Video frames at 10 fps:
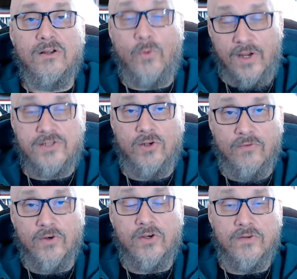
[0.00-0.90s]

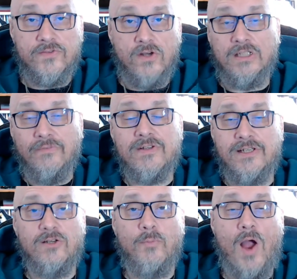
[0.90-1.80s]
Quicksilver could have solved every
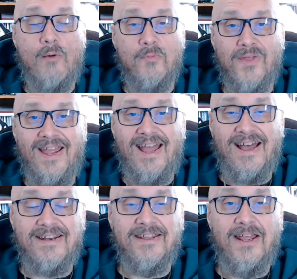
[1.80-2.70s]
single problem they
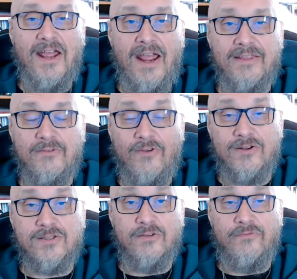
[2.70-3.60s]
had, and the
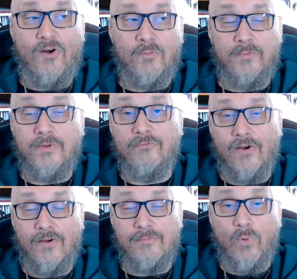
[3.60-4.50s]
effects of the film would have been
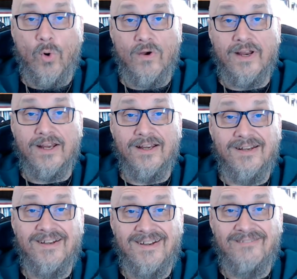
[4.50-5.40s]
very boring,
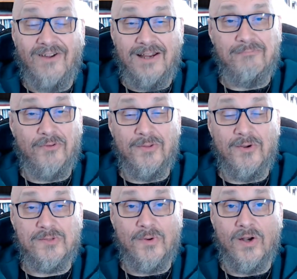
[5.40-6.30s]
for the
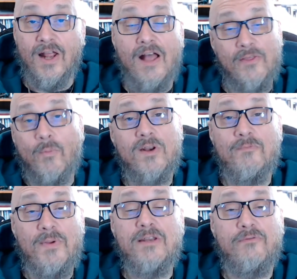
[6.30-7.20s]
most part. There wouldn't
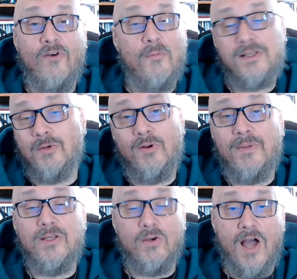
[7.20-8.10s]
have been the film because there would have
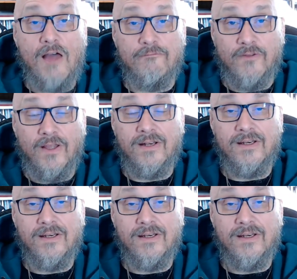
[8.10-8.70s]
been no conflict.